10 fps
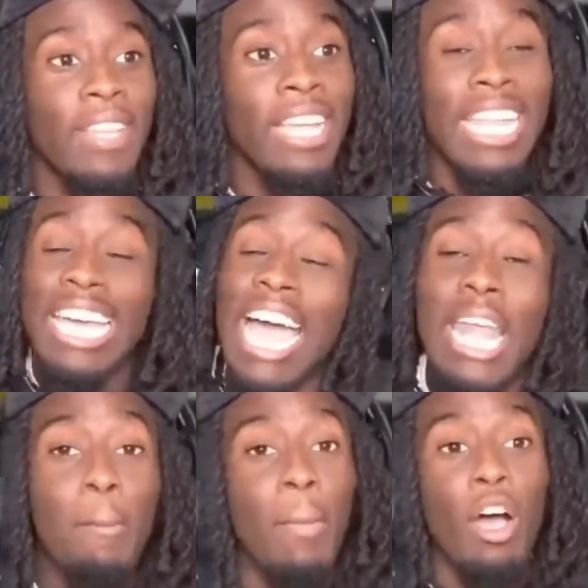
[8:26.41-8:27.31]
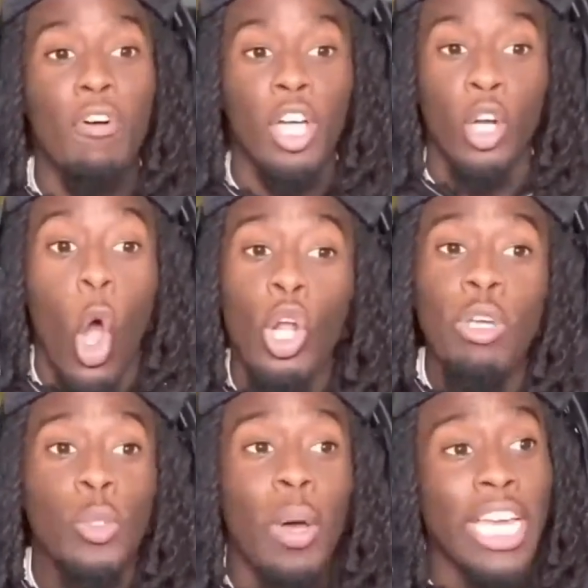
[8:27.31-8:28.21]
They got that motherfucker. The only
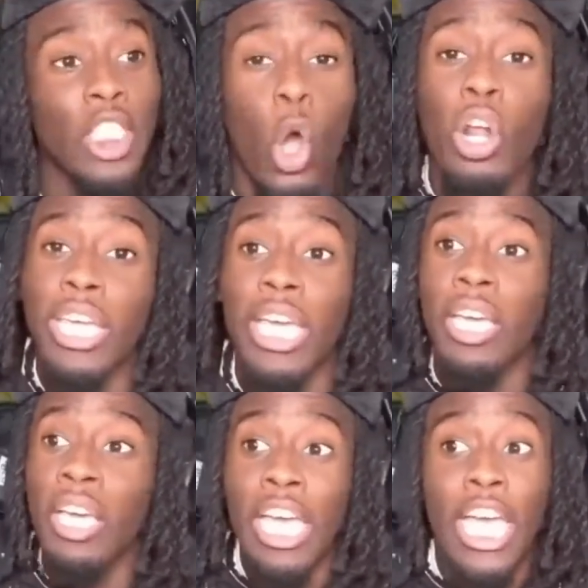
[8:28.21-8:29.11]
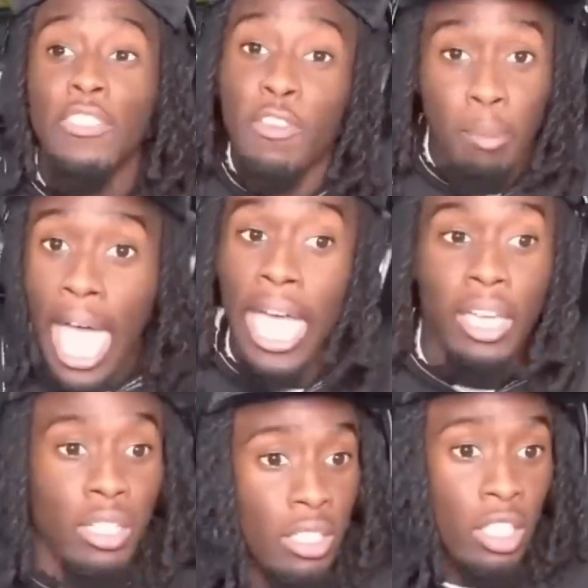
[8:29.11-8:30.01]
reason why niggas go to Kick is for the bag.
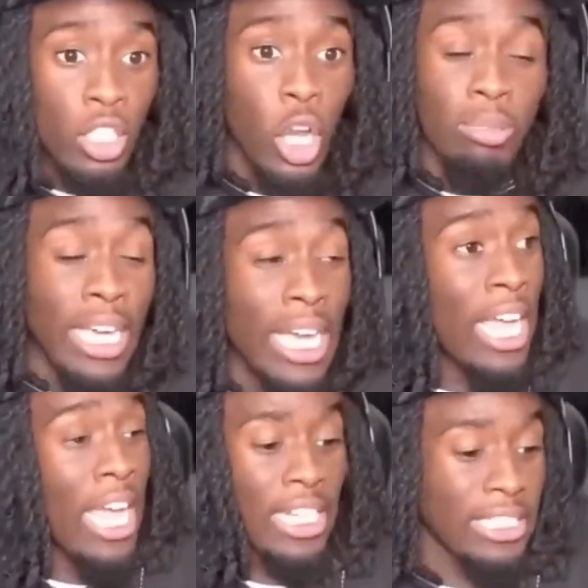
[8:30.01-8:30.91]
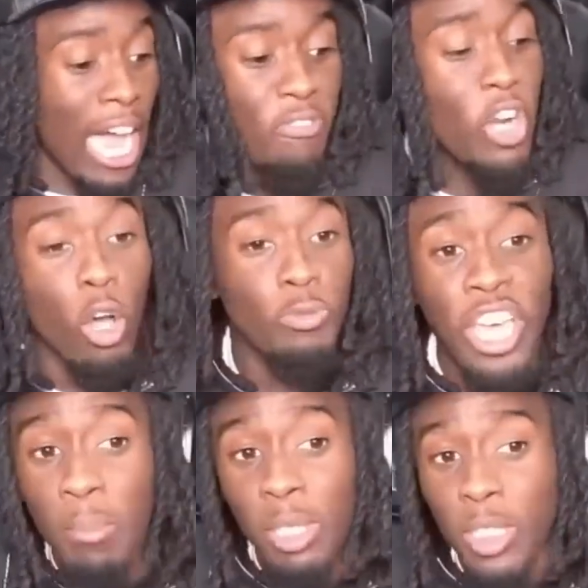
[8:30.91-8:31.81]
You know what I'm saying? It's not for no
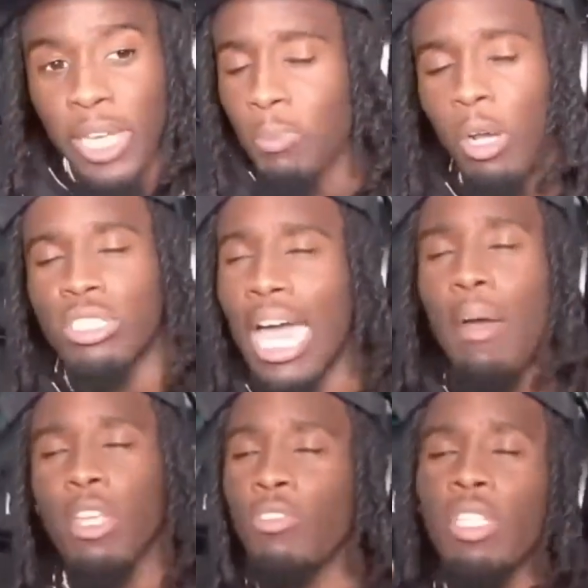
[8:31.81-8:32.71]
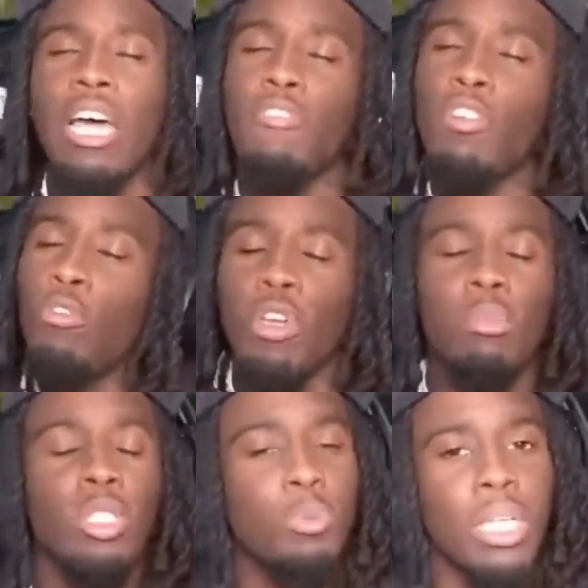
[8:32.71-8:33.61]
freedom of speech, bro. Stop. It's not for no freedom
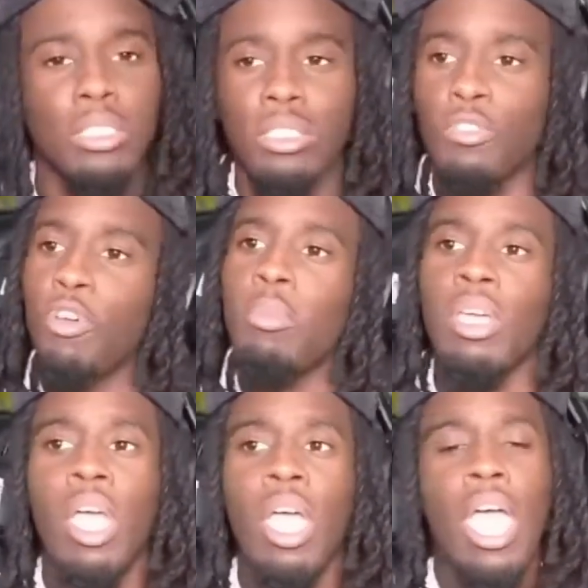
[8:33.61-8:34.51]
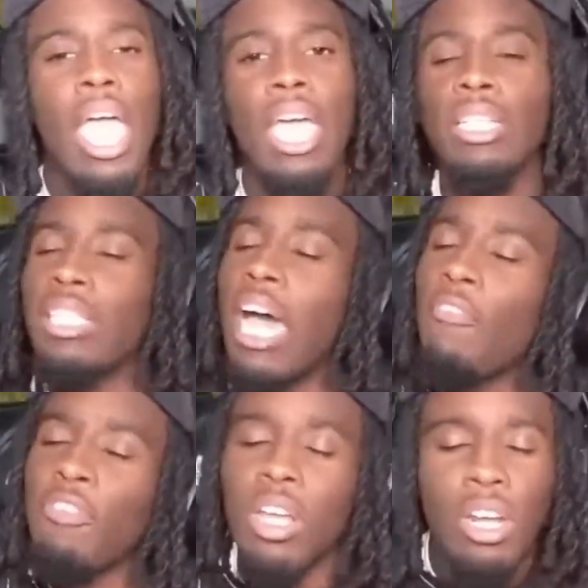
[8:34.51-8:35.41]
of speech. You feel me? It's not
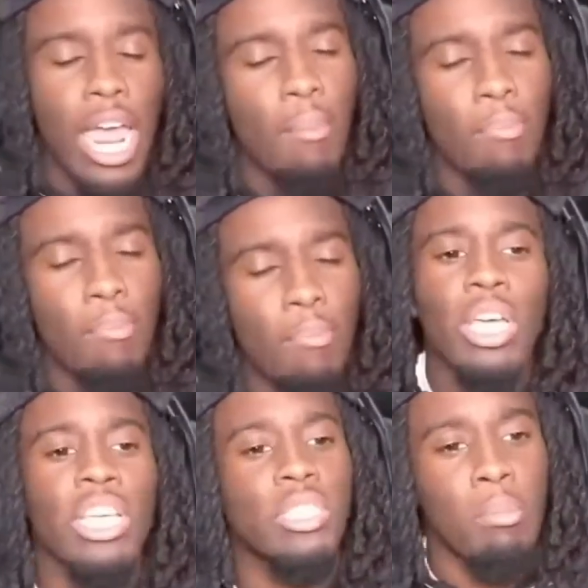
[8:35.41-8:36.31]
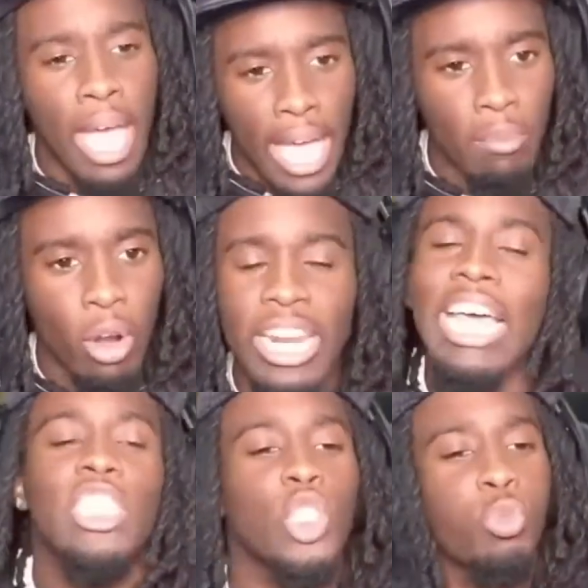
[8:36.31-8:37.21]
for none of that, bro. It's the bag, bro. And
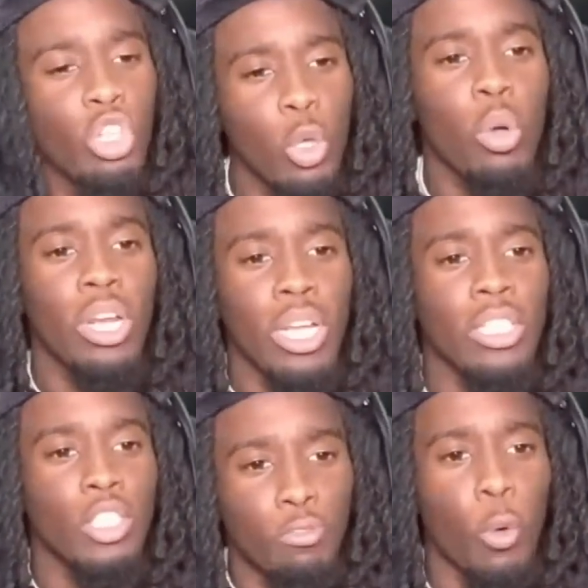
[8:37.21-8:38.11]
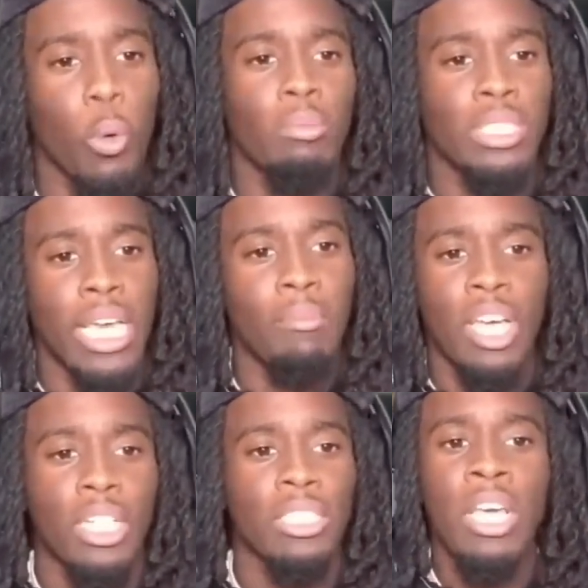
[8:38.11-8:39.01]
that's just really what it is. You feel what I'm saying?
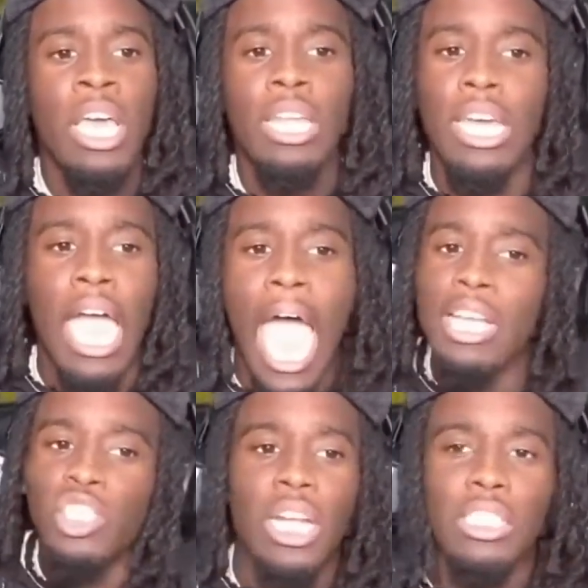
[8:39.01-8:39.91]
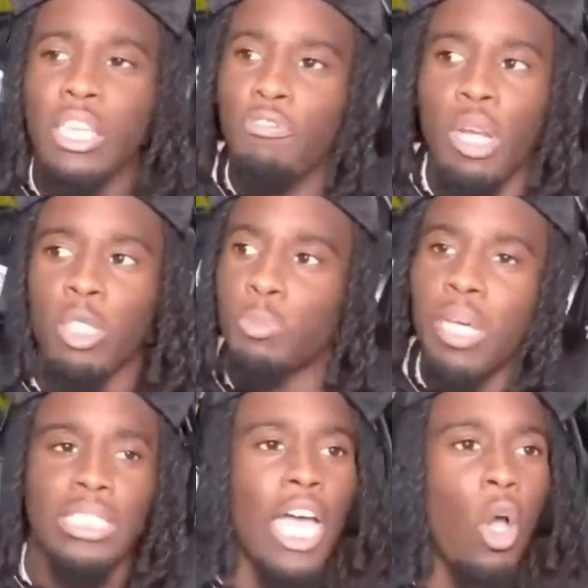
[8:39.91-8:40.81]
Because, nigga, I try to see freedom of
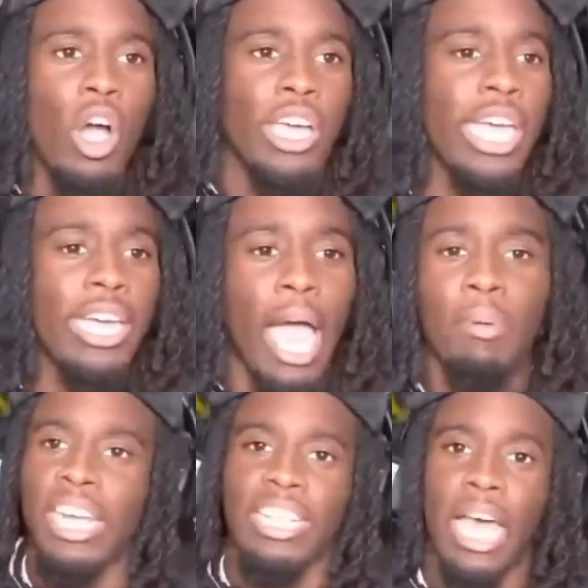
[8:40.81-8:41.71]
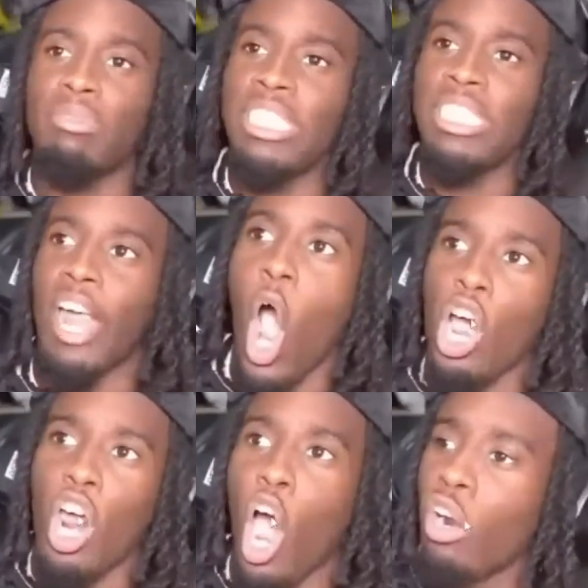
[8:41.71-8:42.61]
speech. I go on Kick. I'm getting, I'm seeing hard
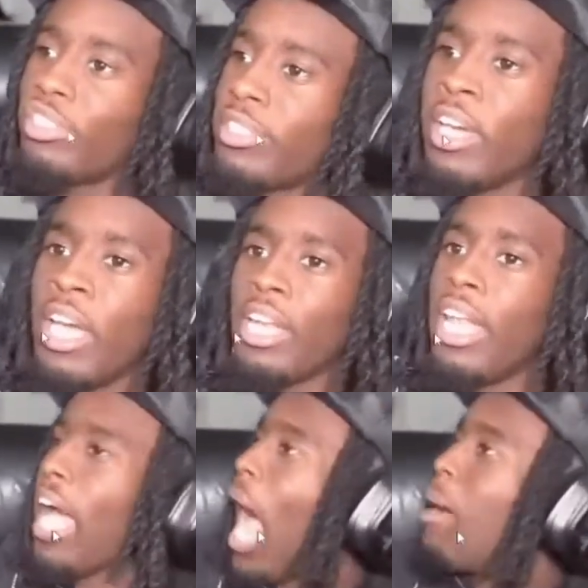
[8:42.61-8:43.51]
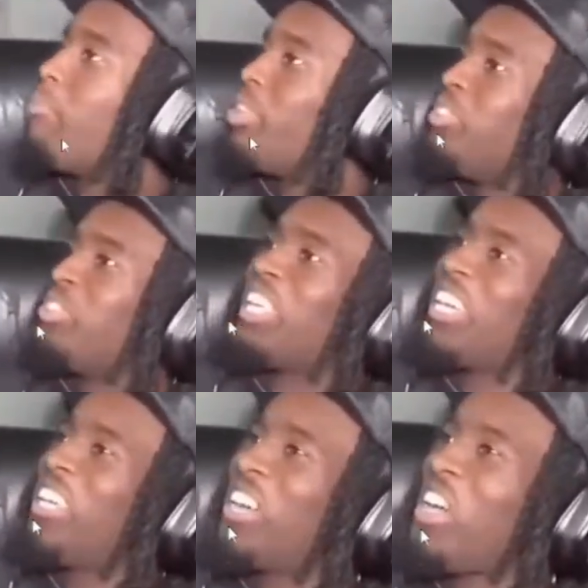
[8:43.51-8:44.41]
R's. Nigga, I'm,
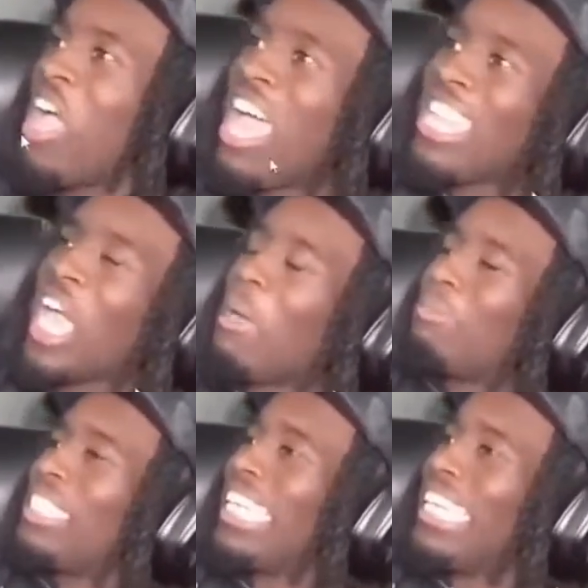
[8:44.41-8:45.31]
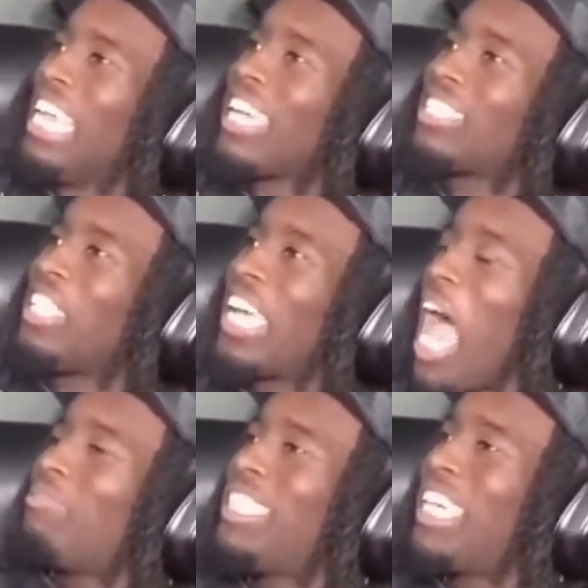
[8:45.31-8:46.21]
nigga, I'm seeing dicks. Crazy nigga,
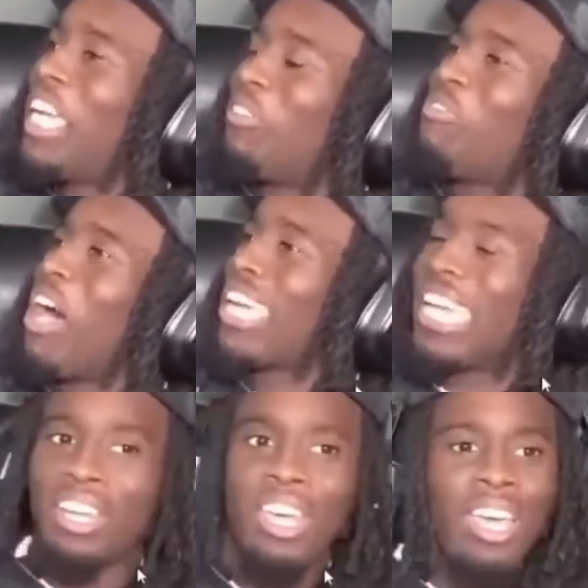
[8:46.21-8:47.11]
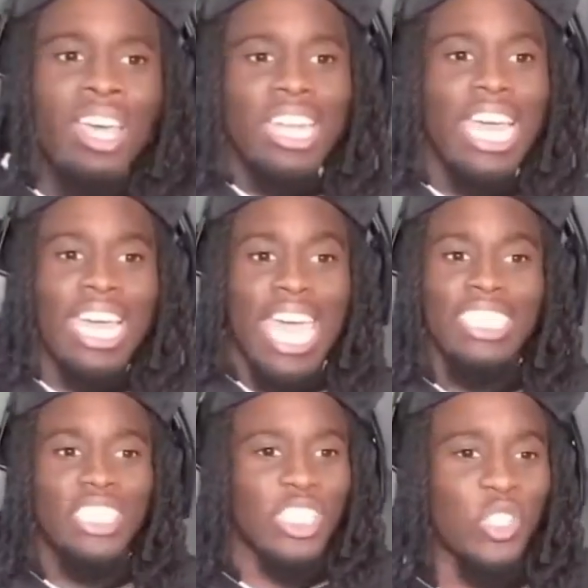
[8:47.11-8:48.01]
I'm shit. seeing fucking, nigga, it's
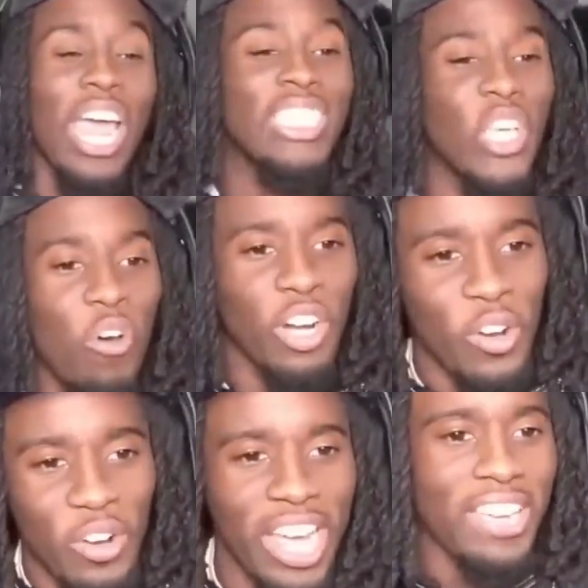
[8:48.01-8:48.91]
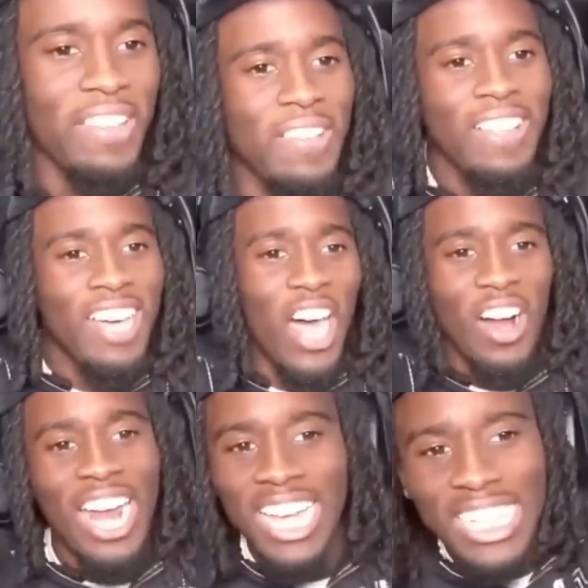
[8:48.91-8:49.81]
just crazy over there, okay? All
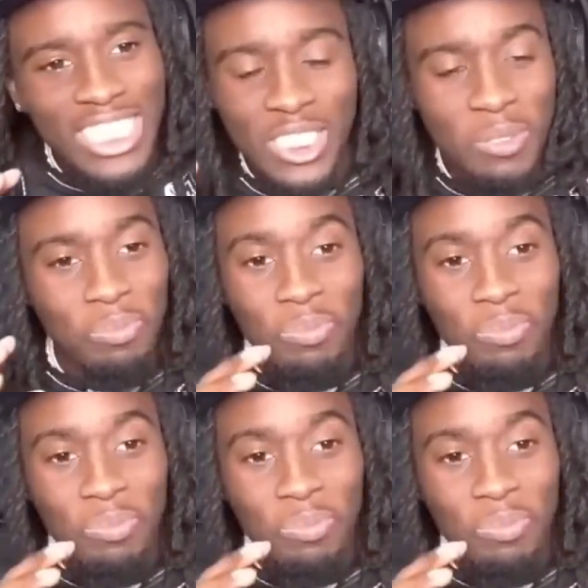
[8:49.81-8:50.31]
right? It's just,